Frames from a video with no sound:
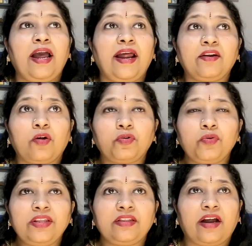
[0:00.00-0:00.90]
And not
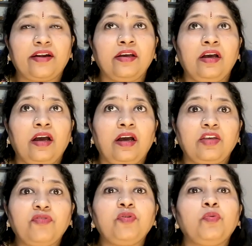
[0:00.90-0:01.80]
only that,
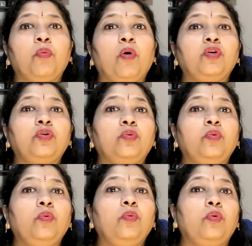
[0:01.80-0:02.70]
if you want
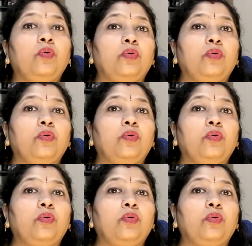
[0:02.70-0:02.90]
to